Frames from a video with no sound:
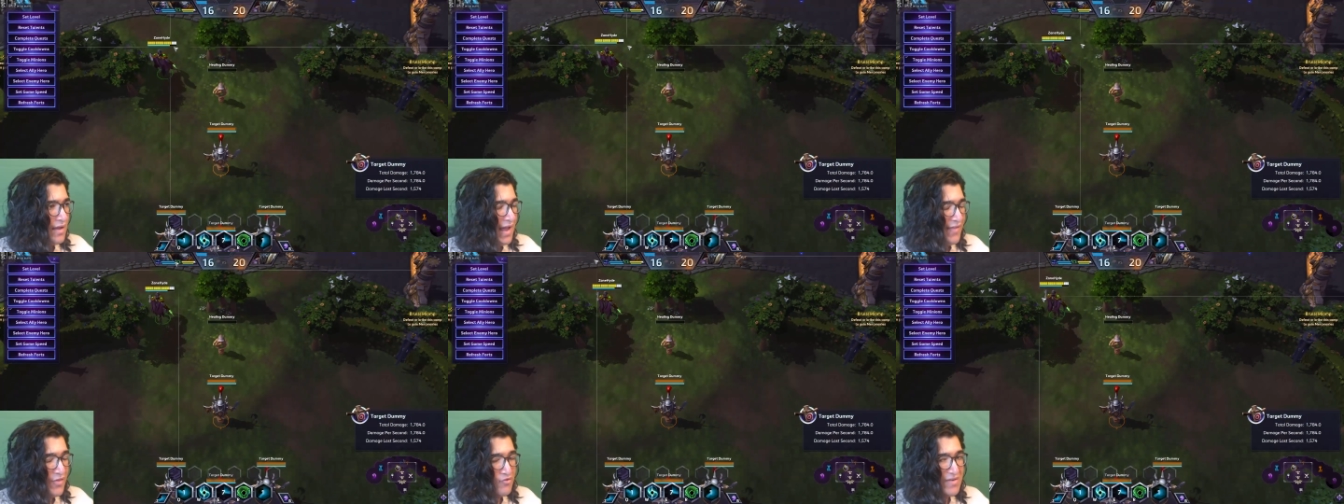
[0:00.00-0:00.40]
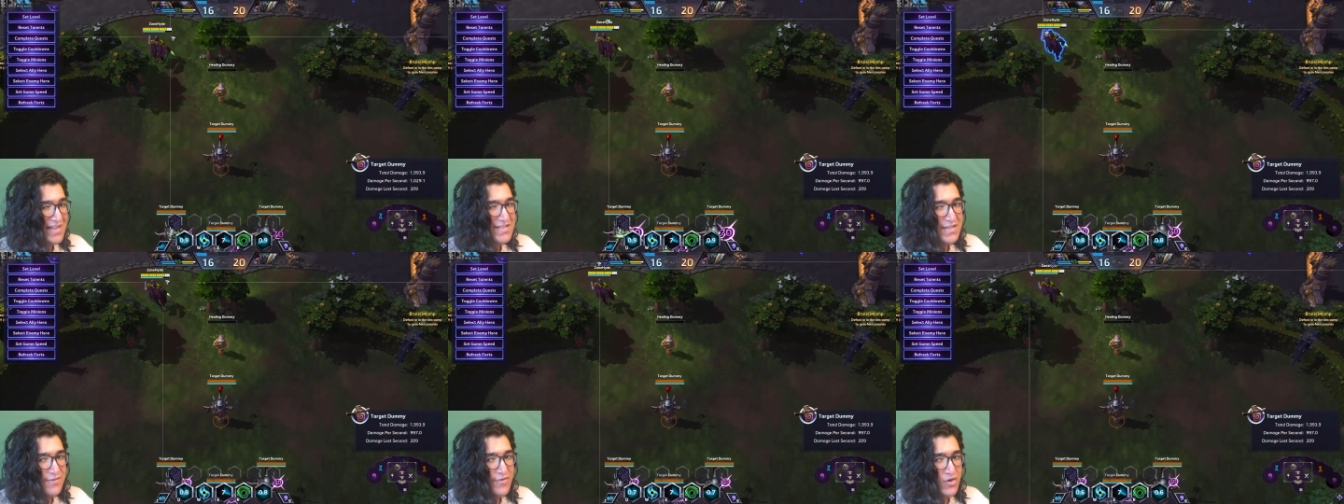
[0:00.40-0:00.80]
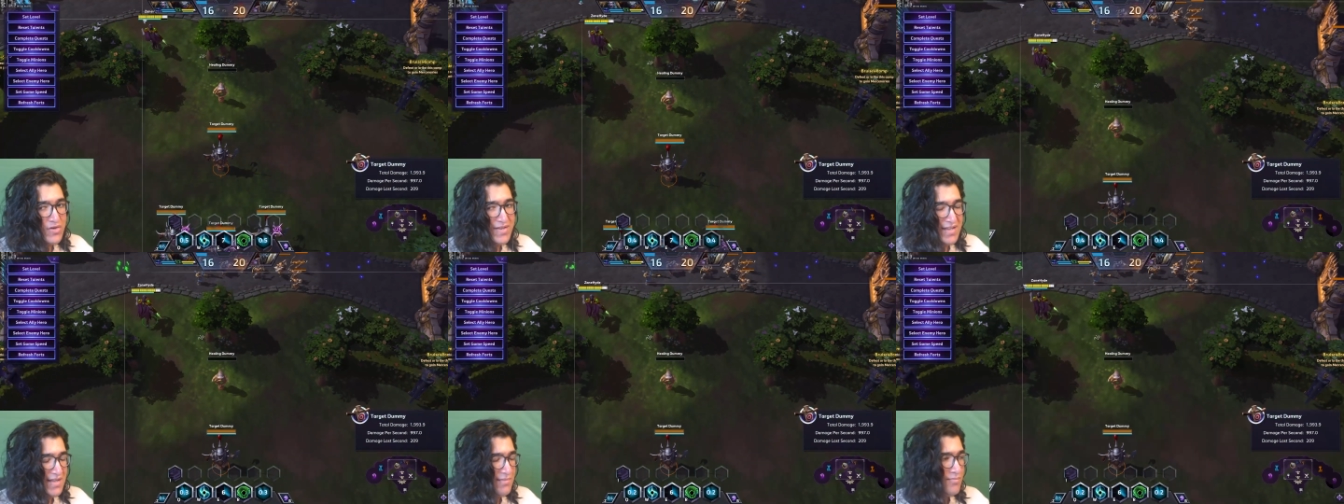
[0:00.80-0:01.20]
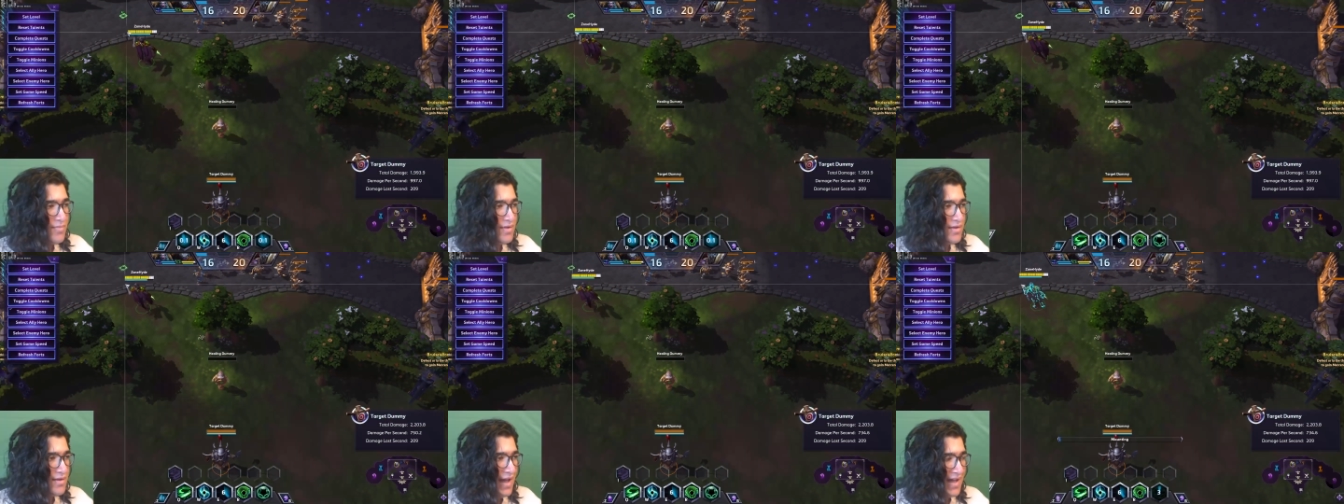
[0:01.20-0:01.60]
and the rest of your team
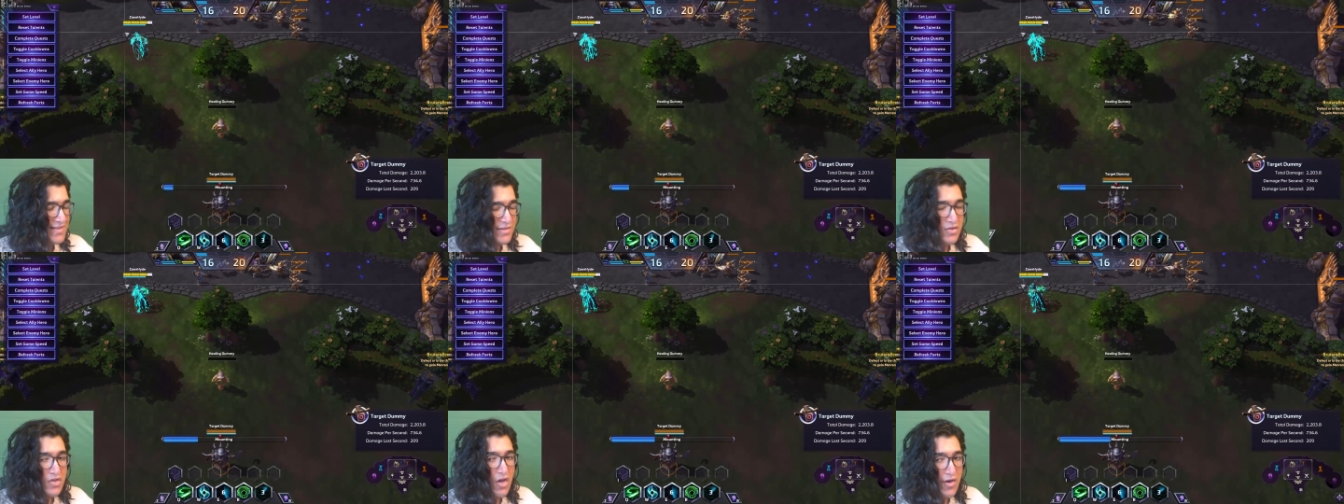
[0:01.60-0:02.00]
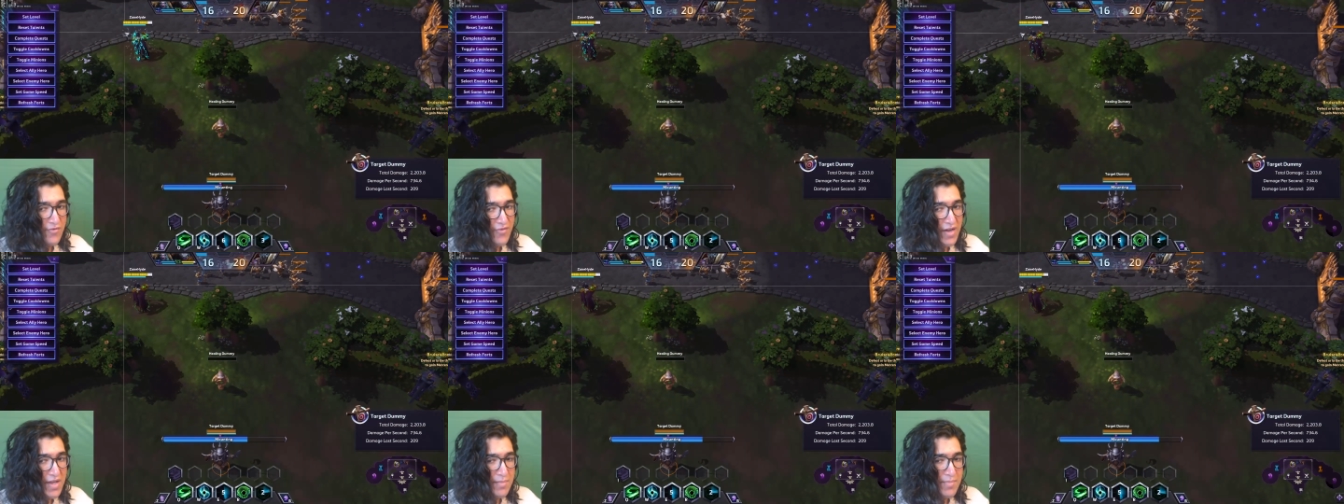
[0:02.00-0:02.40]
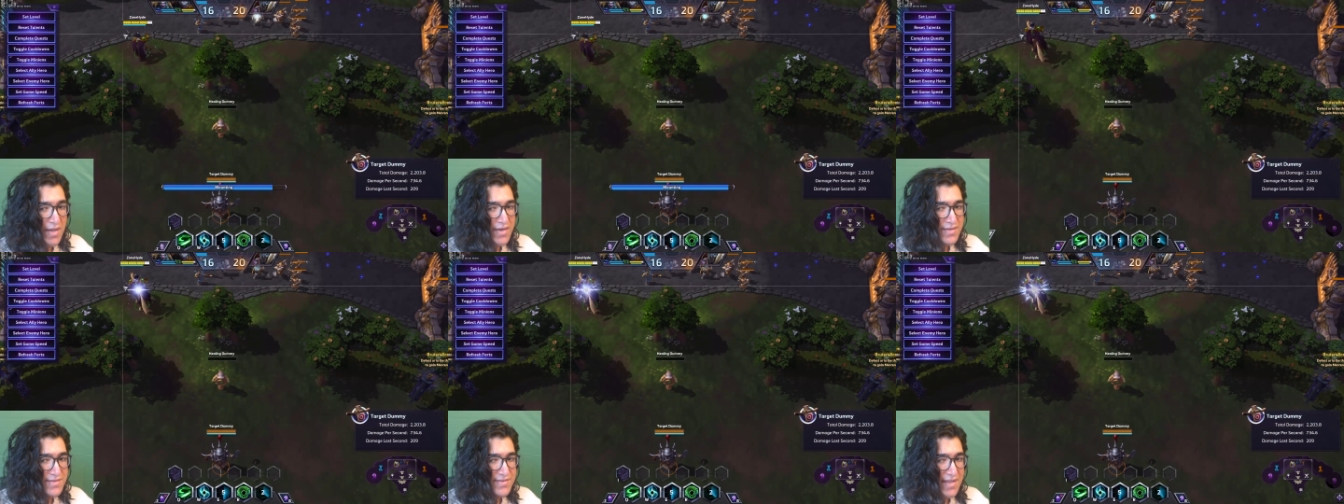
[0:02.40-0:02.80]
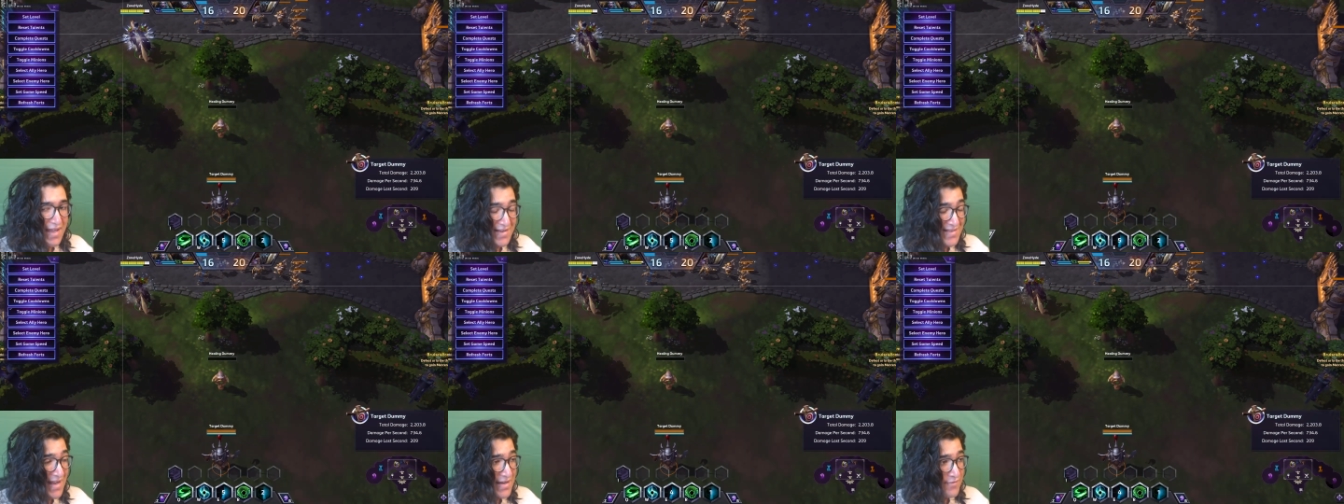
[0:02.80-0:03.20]
has a lot of fucking buttons
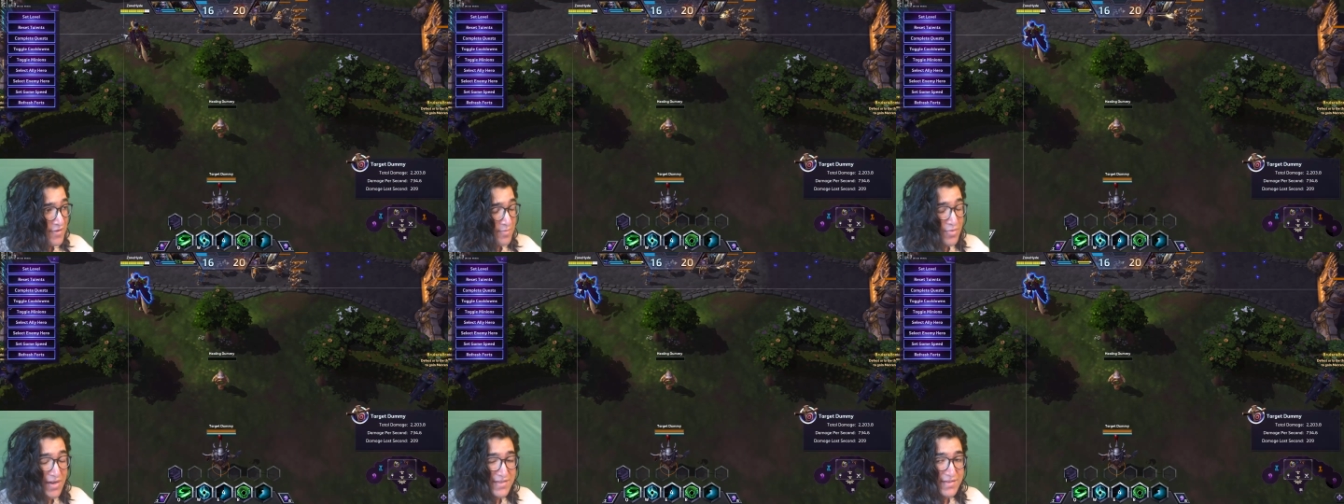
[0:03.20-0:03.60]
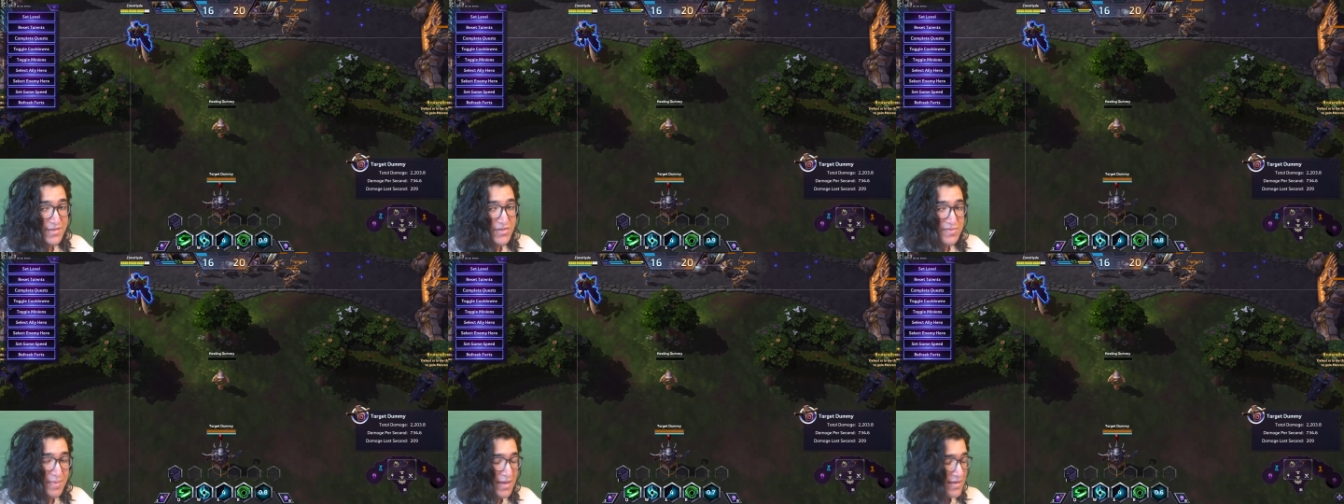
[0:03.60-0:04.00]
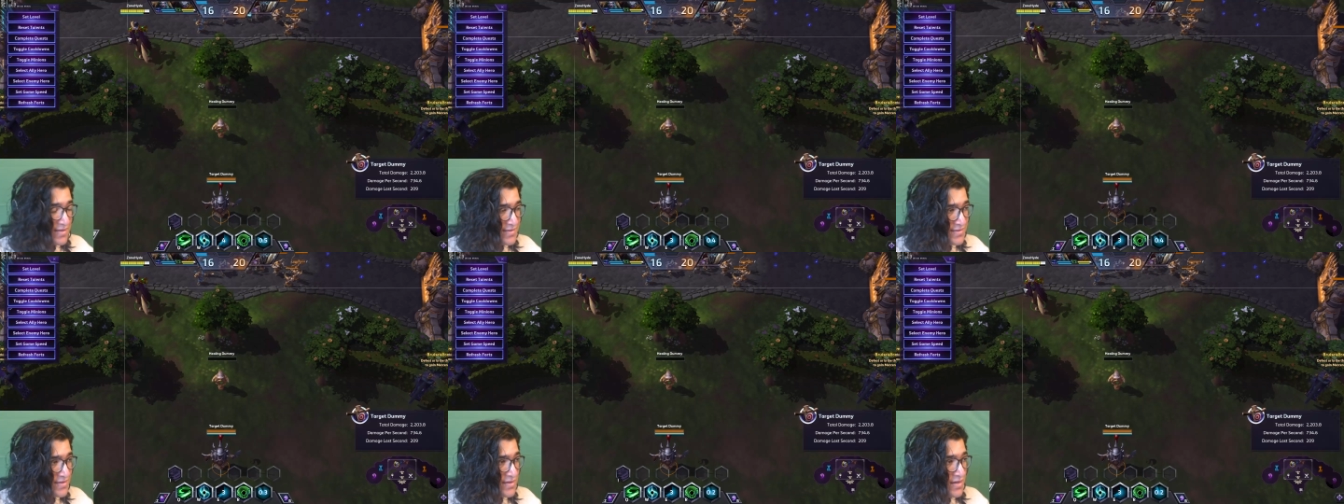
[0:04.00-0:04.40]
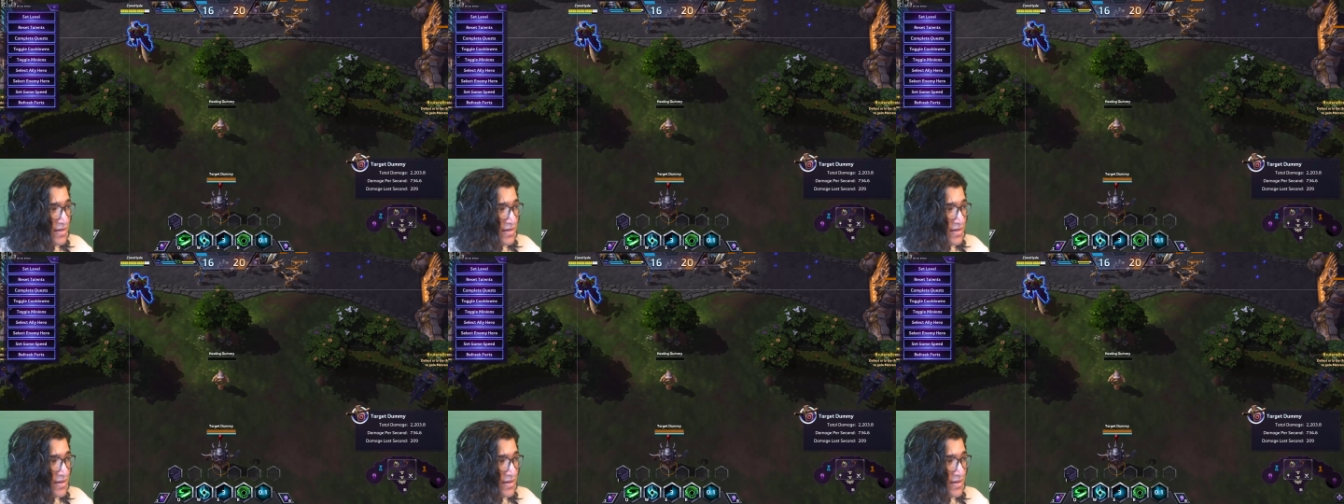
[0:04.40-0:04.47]
and is actively pressing those buttons,